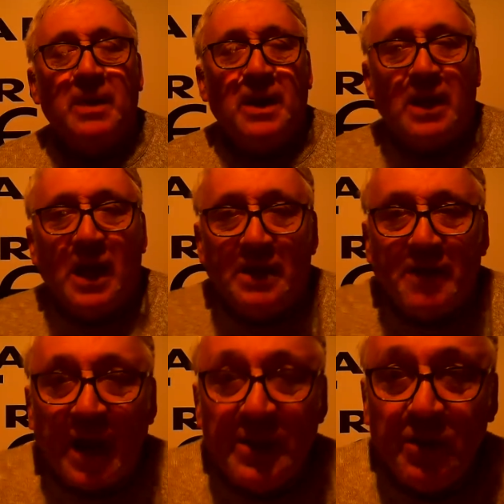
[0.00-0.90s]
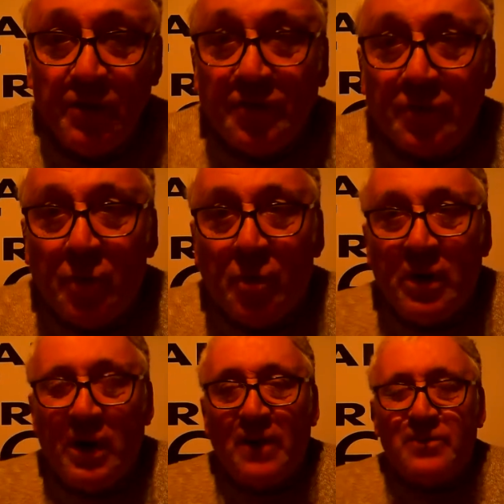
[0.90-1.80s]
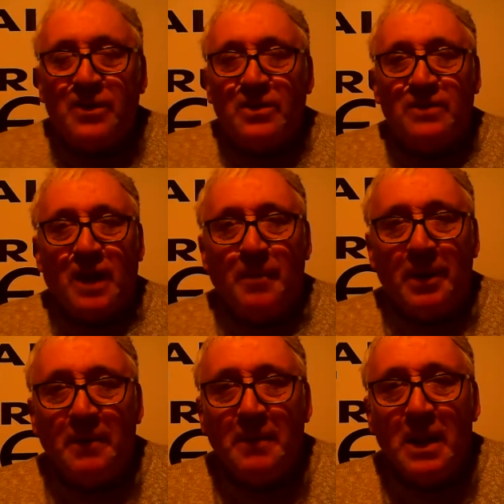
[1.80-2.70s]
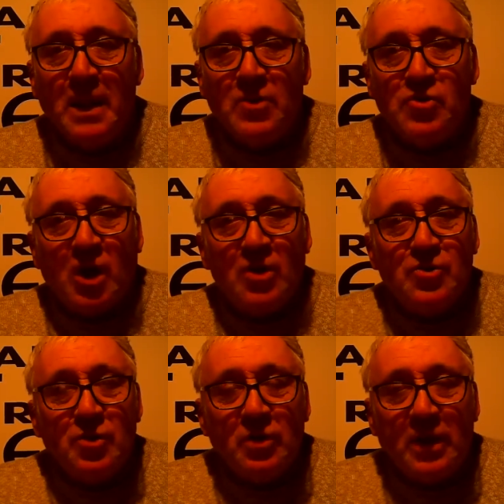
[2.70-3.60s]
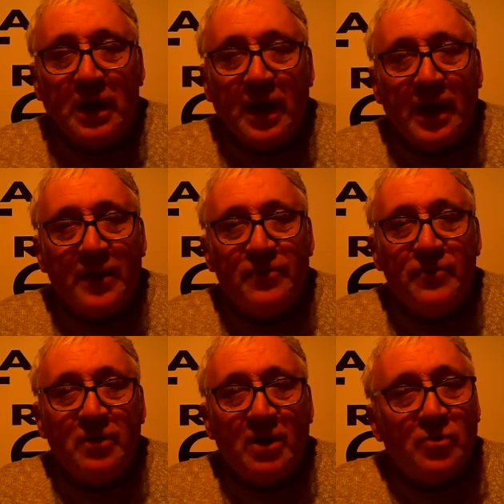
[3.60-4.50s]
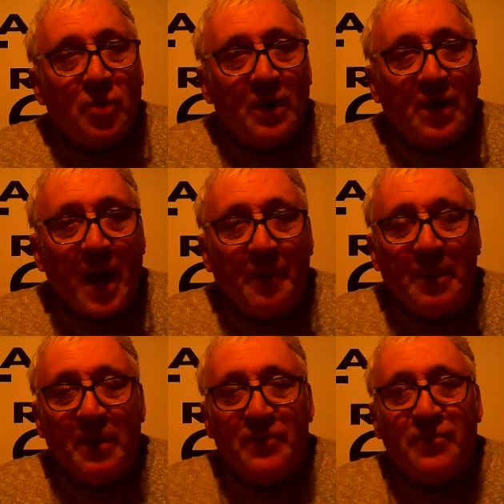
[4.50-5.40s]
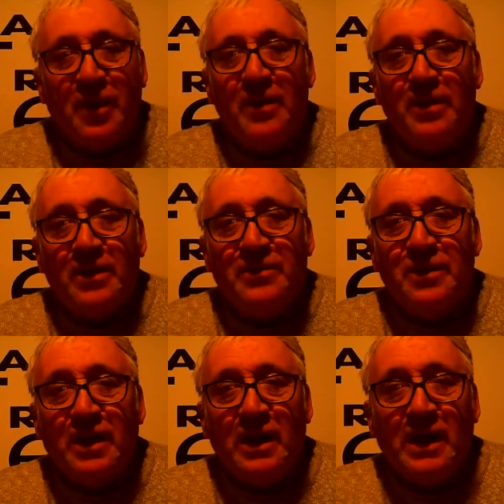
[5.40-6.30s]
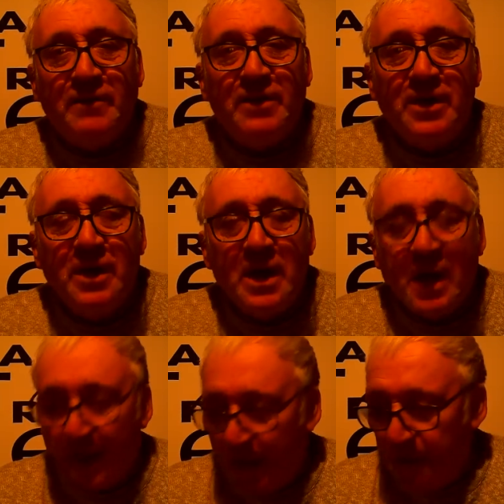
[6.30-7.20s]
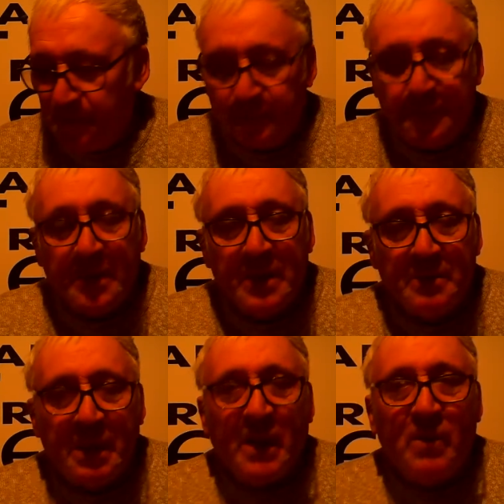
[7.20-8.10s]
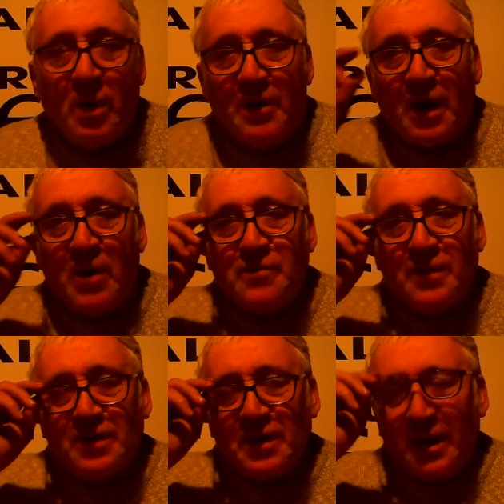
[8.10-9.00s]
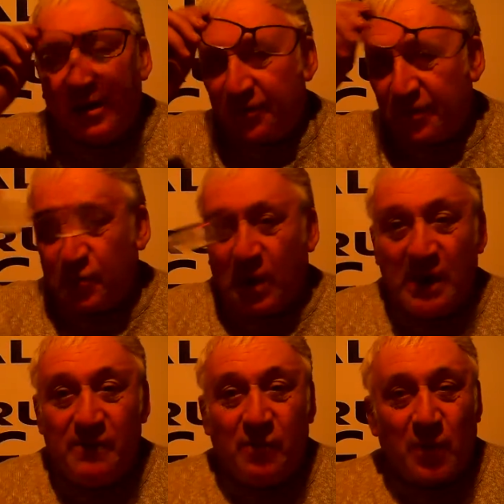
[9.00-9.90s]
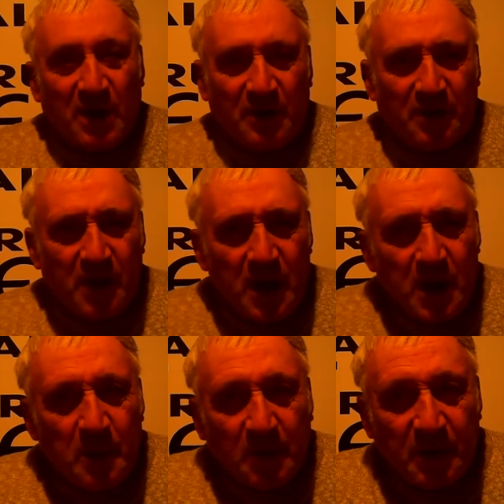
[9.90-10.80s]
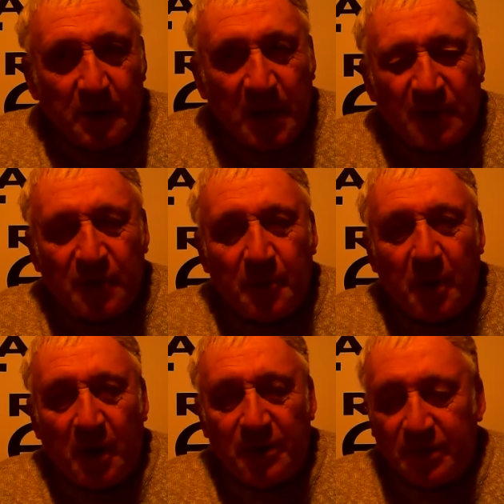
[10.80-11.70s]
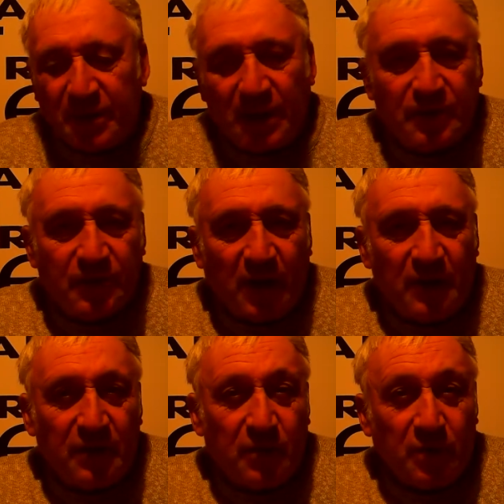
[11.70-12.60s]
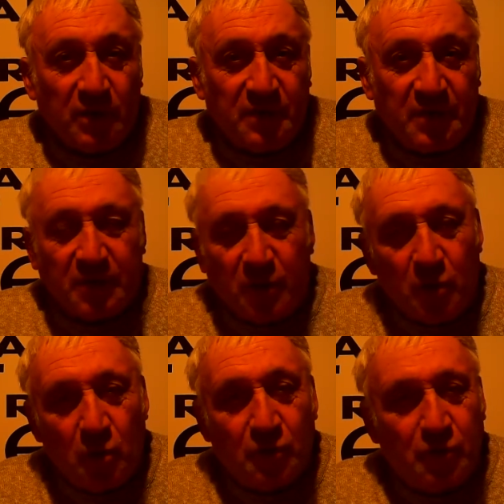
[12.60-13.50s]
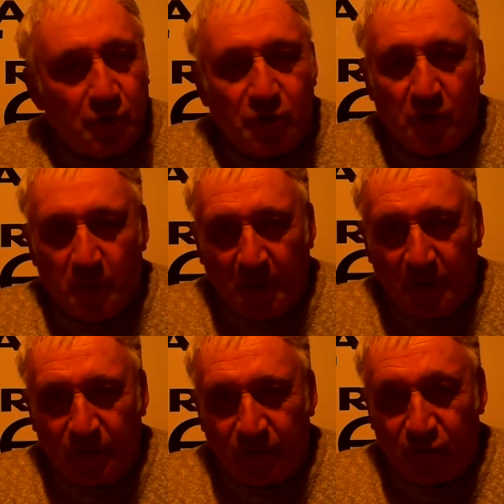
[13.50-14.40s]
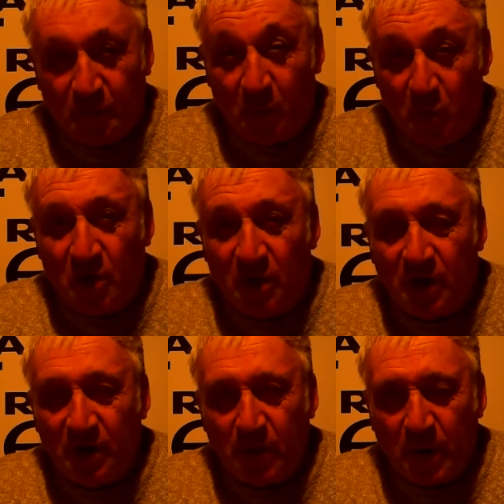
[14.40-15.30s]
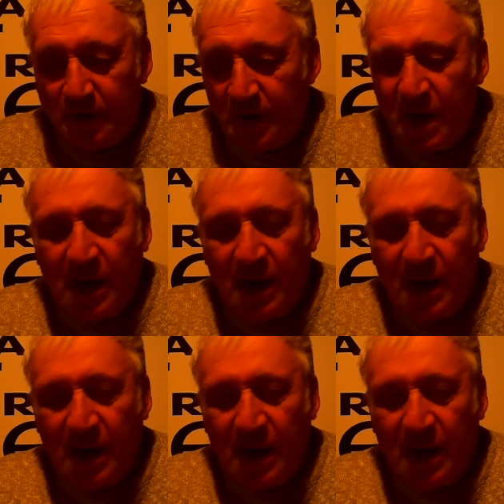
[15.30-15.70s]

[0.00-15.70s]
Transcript: I gave. I used it only as an example. John Dooley is not quite happy in saying that it's an 11 megawatt outfit. It's a 12 rated, but he makes the point that that site is only fit to hold 2 turbines. There should be one at either end.